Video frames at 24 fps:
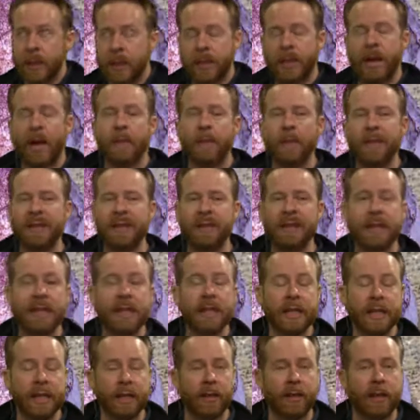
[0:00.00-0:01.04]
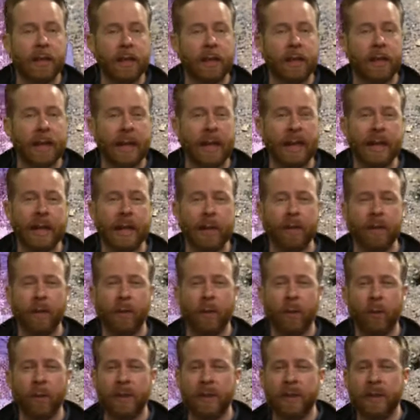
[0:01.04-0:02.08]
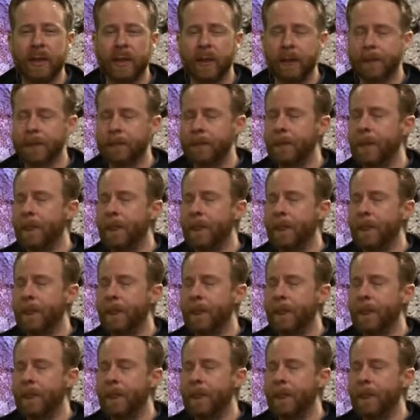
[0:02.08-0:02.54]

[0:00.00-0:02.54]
not be seen, it'll hang out and hold still.